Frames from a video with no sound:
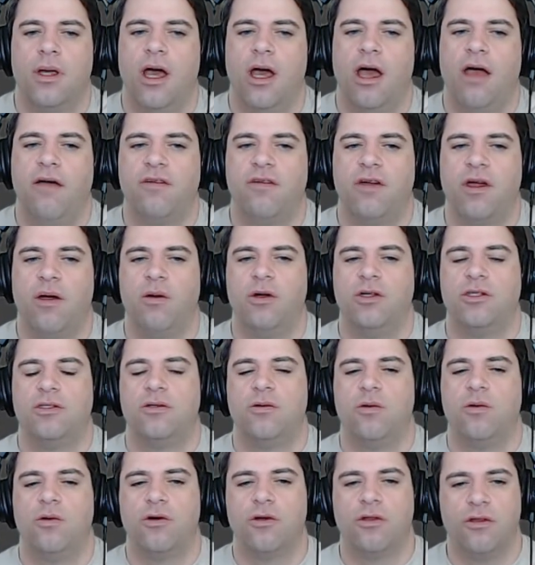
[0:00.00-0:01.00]
I forget
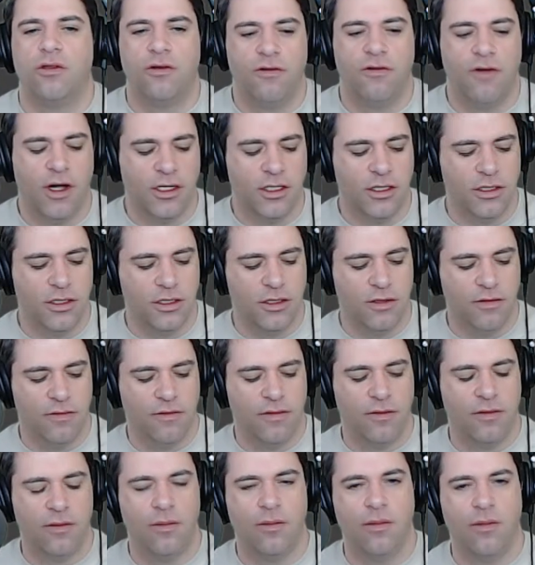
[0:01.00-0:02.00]
which order the direction
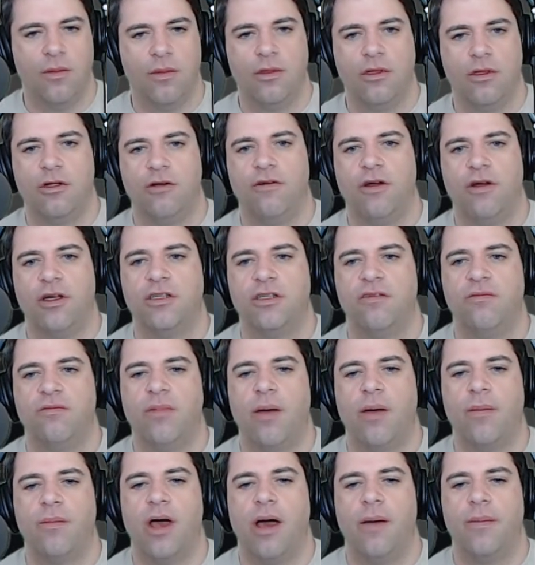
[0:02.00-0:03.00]
of
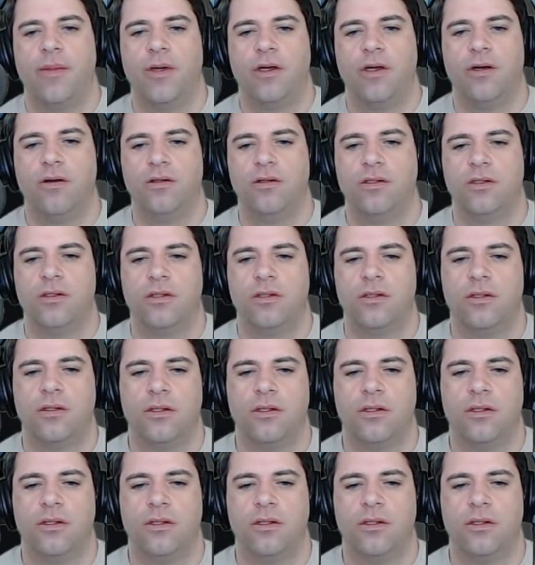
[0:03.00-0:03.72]
mem copy goes.